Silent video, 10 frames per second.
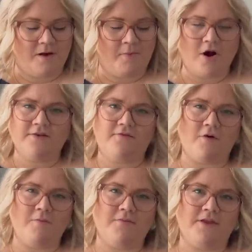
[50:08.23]
apart
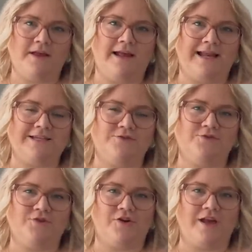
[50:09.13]
from the
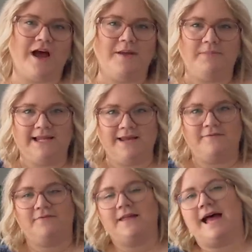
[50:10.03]
Rasusoria, I
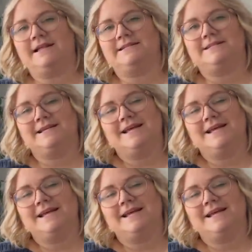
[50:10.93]
believe that